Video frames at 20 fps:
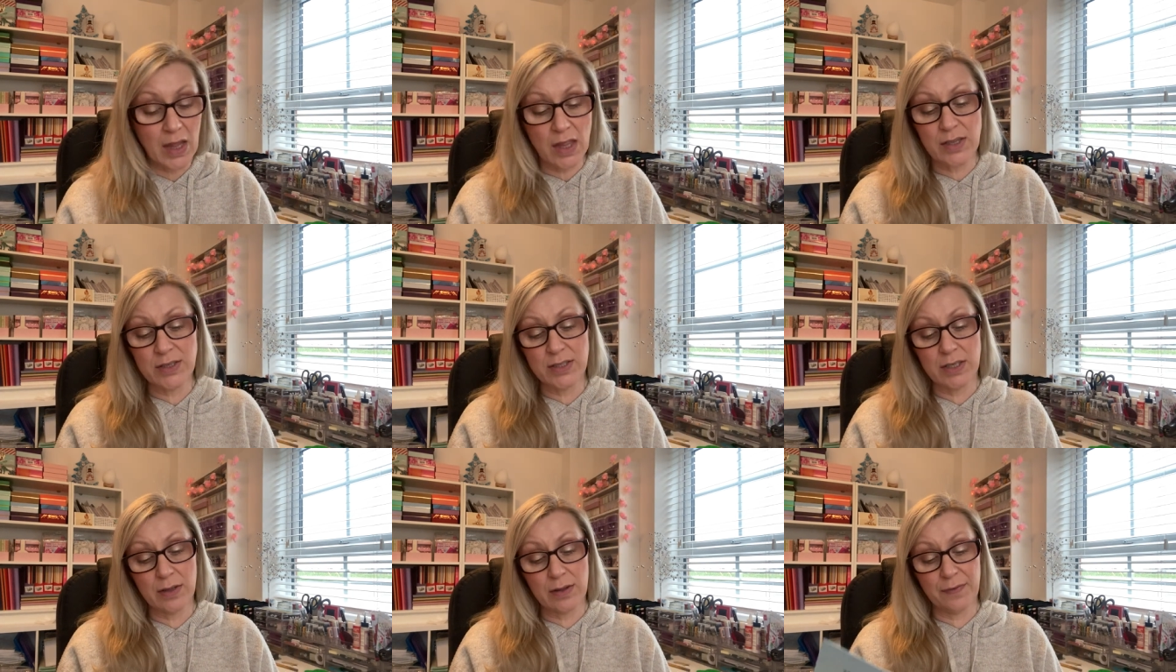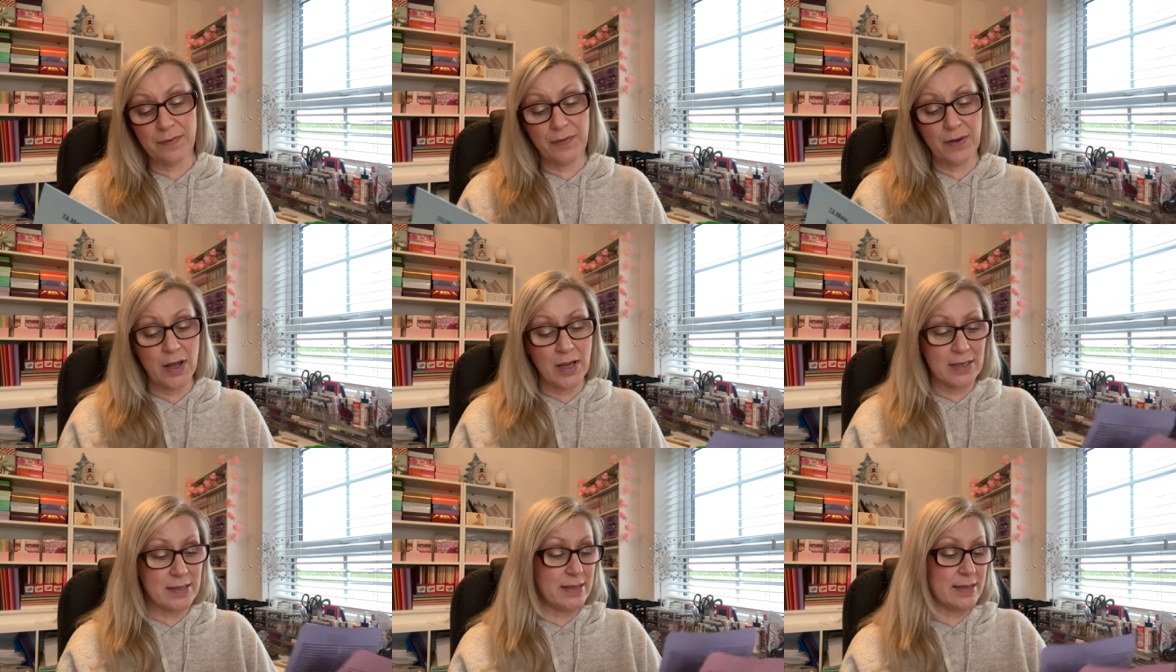So the
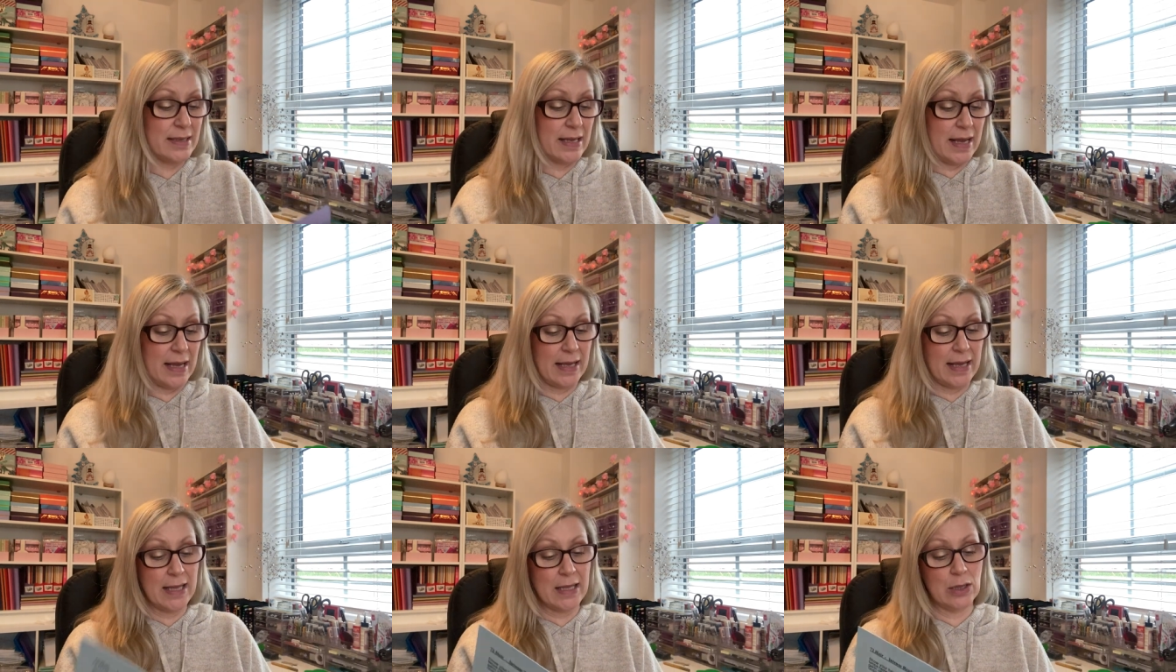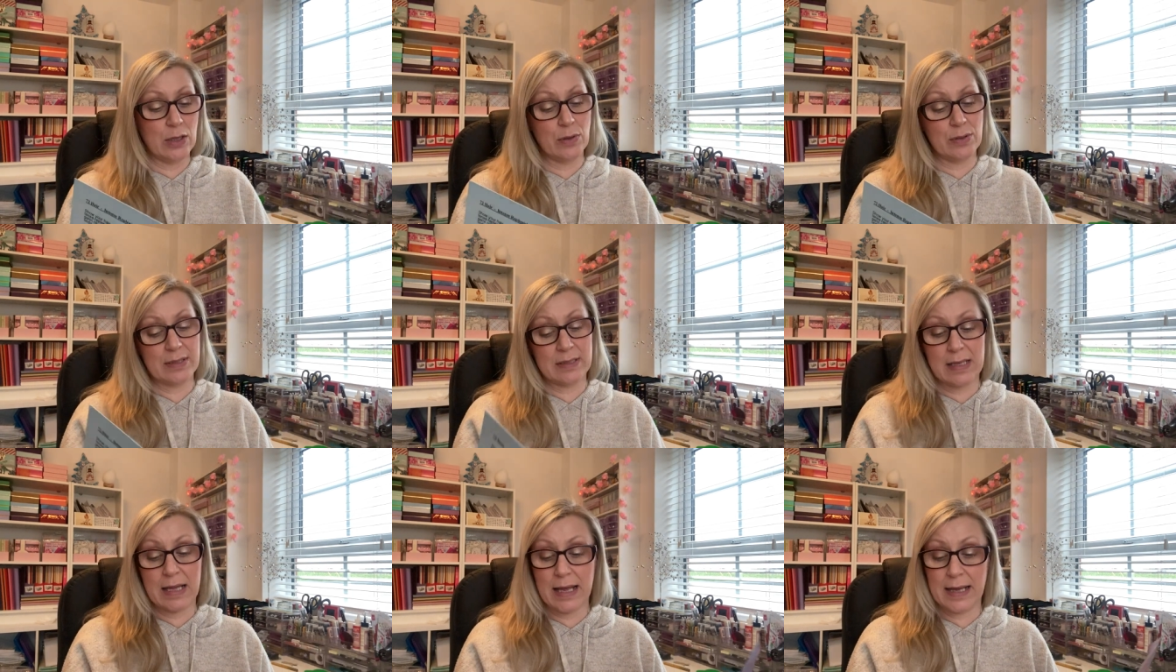first thing, it
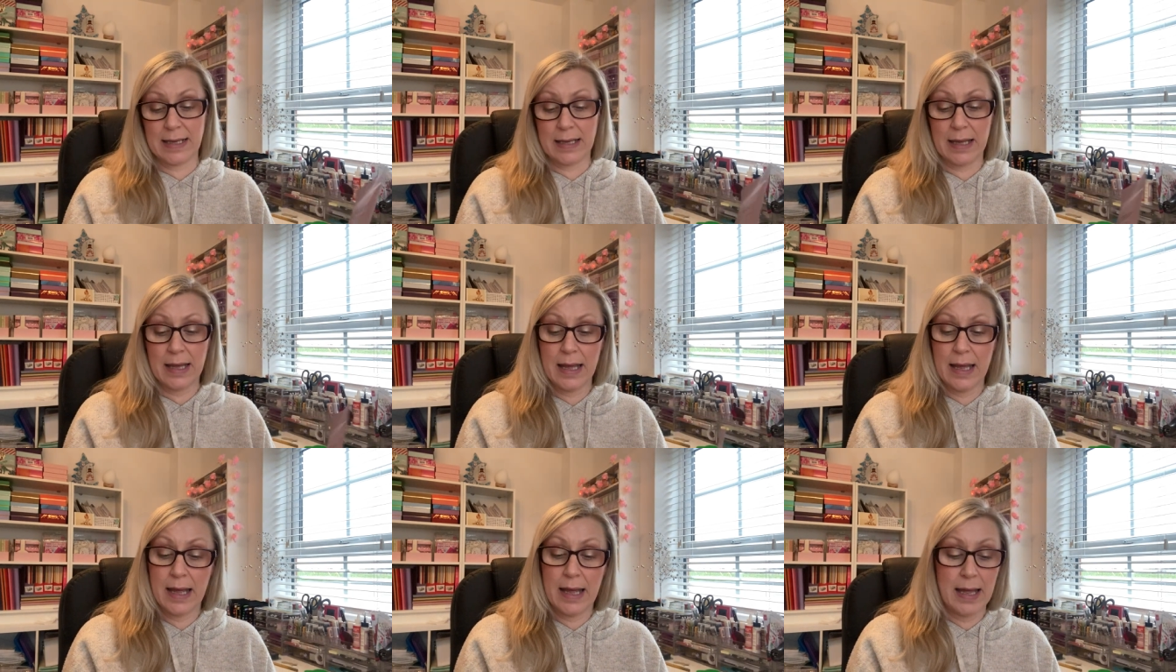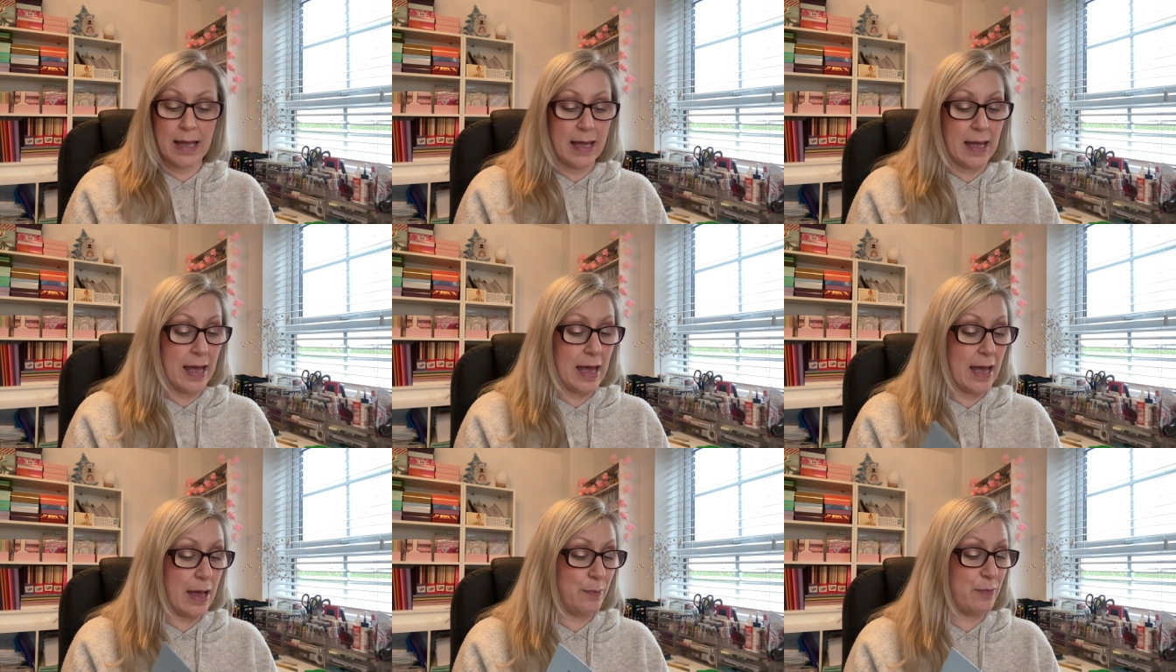looks like
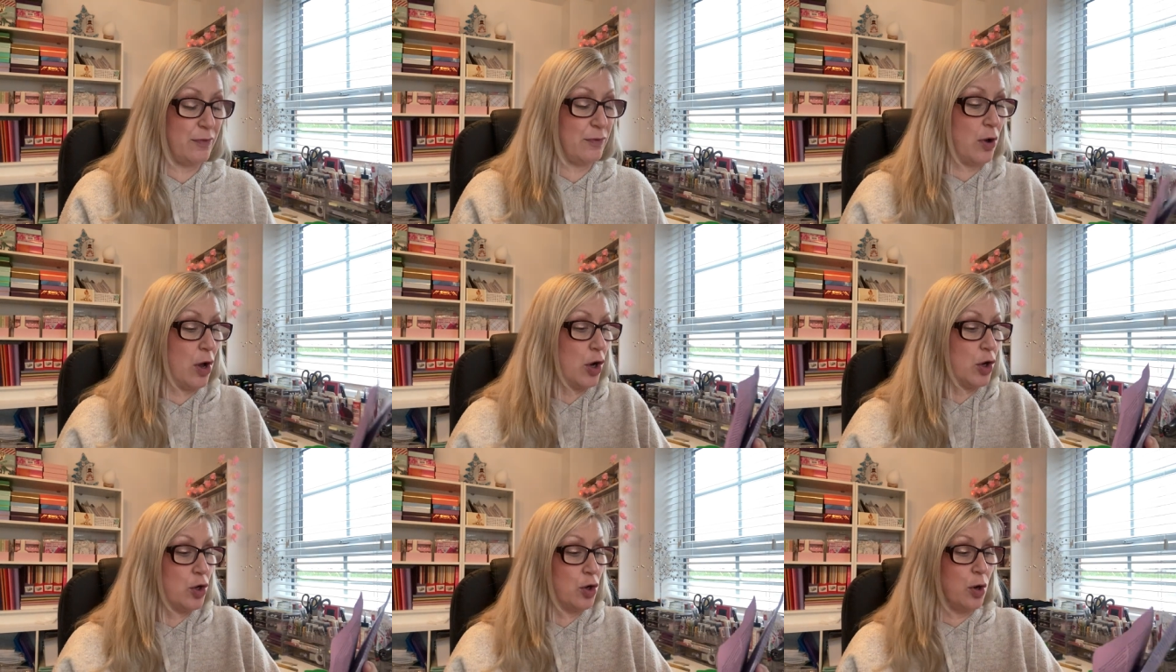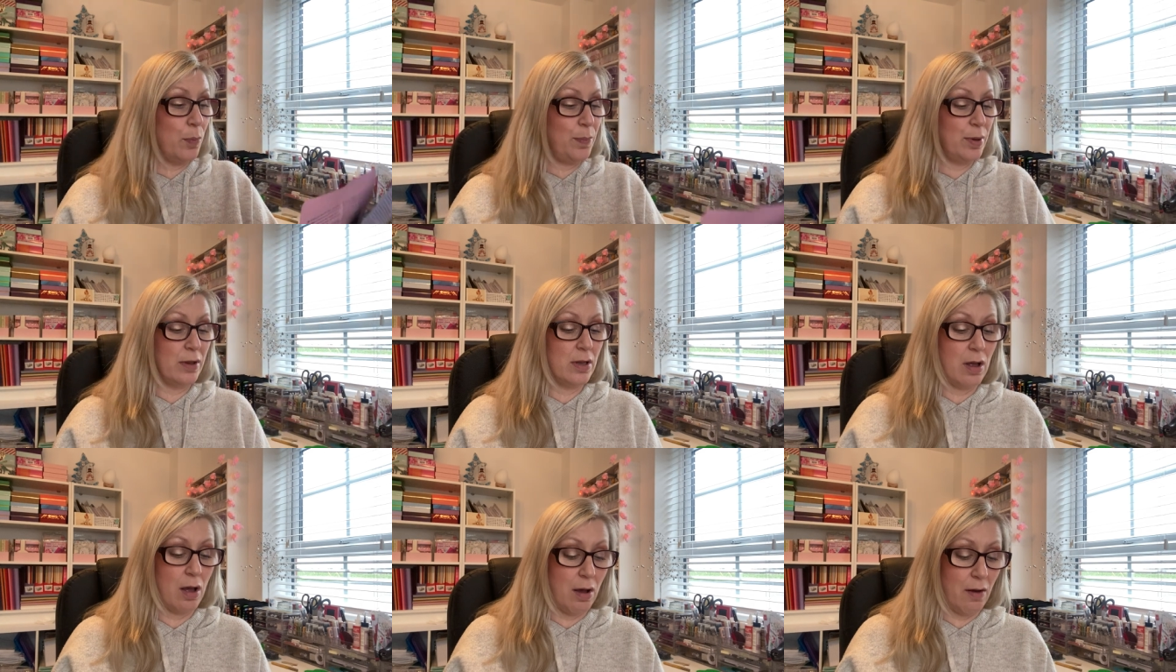we've got a
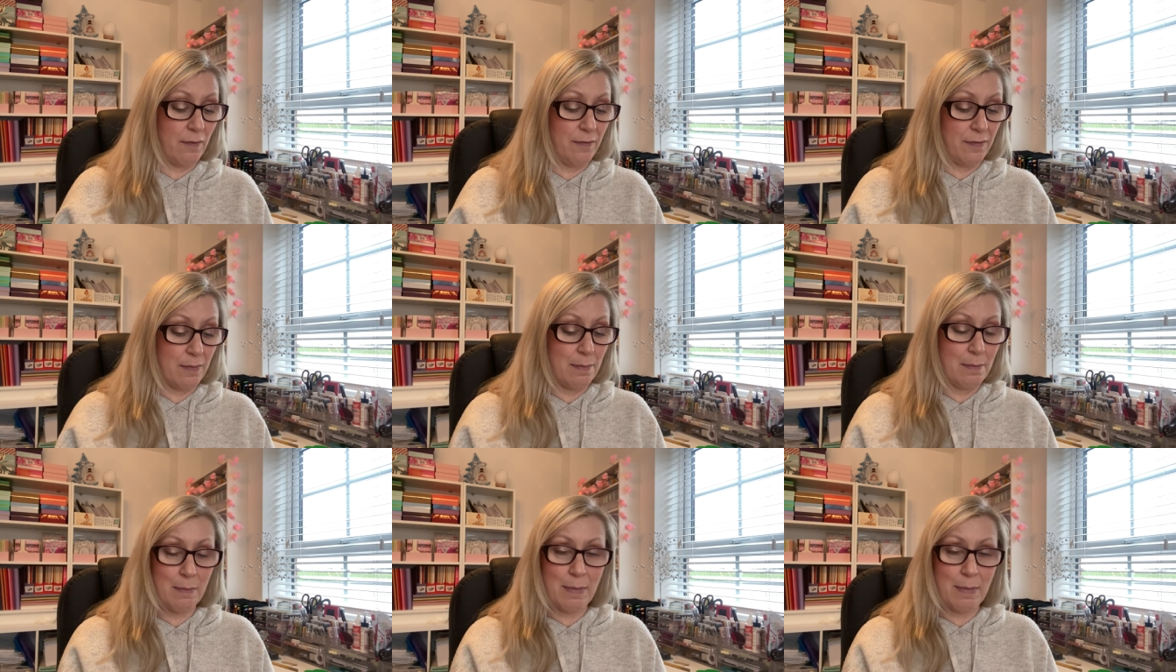couple of